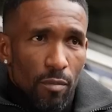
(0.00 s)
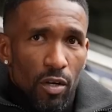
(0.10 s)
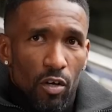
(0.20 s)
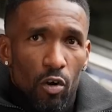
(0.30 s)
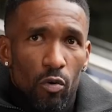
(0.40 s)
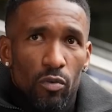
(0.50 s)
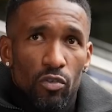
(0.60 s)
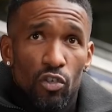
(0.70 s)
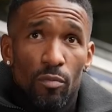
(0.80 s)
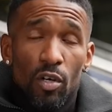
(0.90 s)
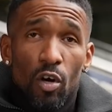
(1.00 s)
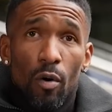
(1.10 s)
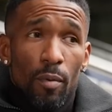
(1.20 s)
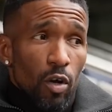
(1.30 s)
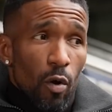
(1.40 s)
I'm gonna go. Do you know I'm gonna go?
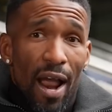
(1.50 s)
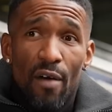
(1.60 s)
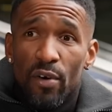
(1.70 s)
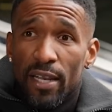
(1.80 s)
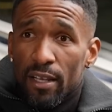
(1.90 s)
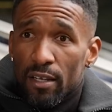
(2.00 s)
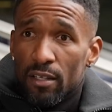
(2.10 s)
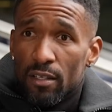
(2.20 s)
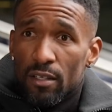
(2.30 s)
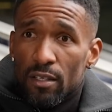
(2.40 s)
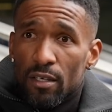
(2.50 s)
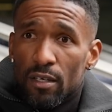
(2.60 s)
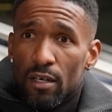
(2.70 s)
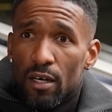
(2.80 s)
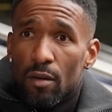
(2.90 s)
I'm gonna go Aaron Lennon,
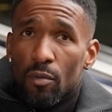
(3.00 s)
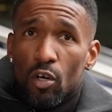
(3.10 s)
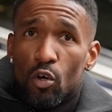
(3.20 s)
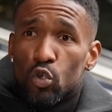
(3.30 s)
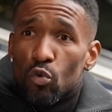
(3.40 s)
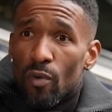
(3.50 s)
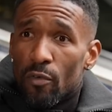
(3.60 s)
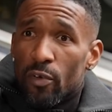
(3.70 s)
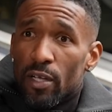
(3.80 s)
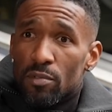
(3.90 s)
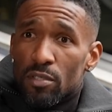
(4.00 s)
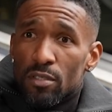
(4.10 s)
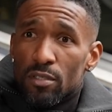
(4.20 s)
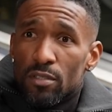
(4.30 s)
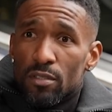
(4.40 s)
and I'm gonna go Shaun Wright-Phillips.
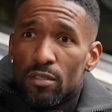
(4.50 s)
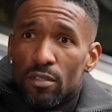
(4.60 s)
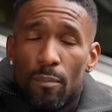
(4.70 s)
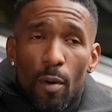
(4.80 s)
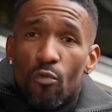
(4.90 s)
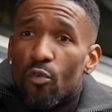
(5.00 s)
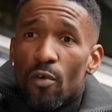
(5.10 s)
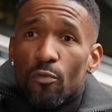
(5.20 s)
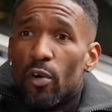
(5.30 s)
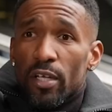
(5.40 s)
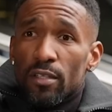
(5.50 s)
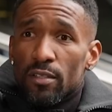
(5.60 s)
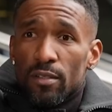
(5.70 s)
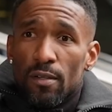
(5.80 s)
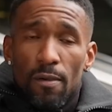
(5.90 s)
They're both right-footed,
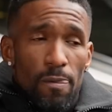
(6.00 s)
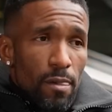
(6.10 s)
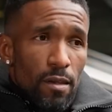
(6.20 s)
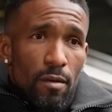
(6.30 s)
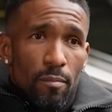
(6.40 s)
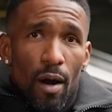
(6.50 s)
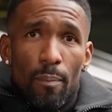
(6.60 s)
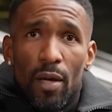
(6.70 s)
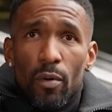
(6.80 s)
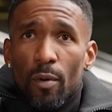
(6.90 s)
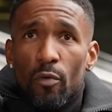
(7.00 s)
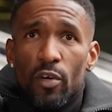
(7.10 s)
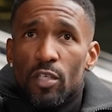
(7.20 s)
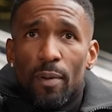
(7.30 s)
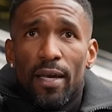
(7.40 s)
but I play with both of
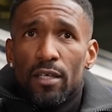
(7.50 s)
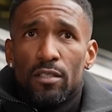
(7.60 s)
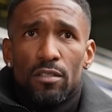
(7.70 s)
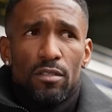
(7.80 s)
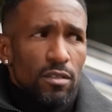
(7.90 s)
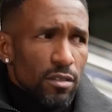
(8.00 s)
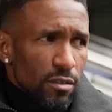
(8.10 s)
these players.